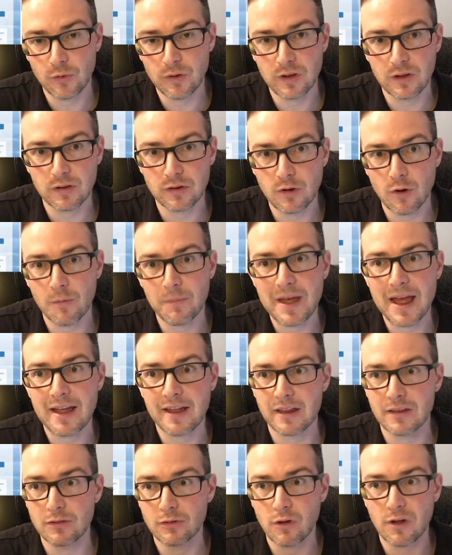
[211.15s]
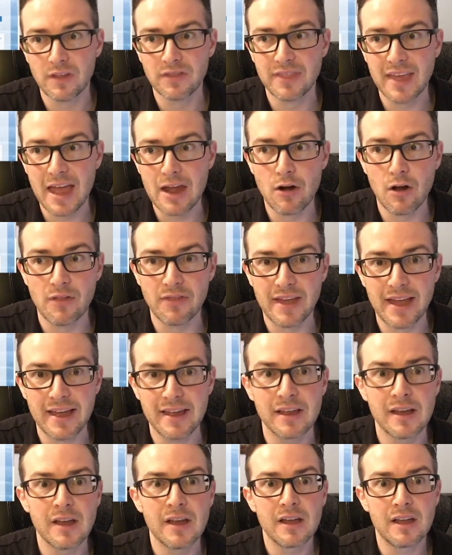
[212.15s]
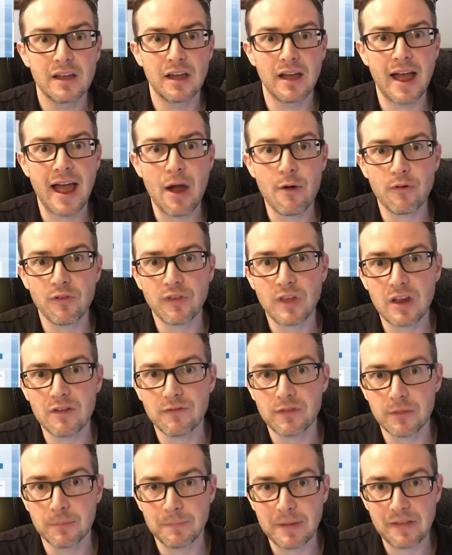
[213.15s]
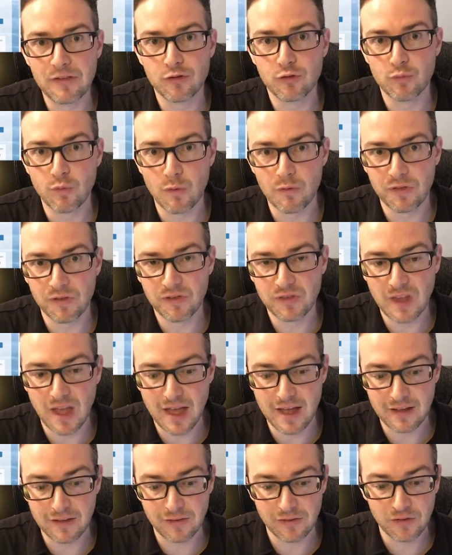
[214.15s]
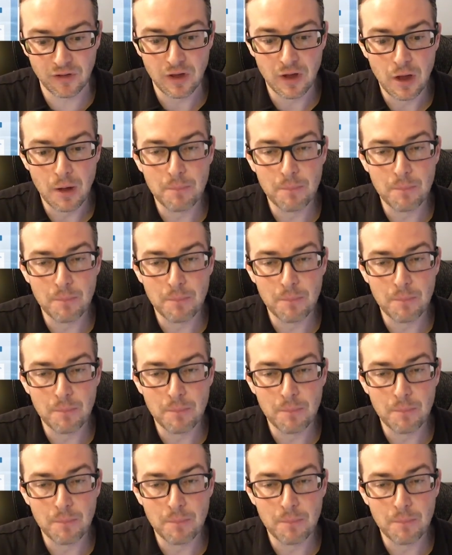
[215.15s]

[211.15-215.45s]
You could go back and look at that on that how to scan for the best growth stocks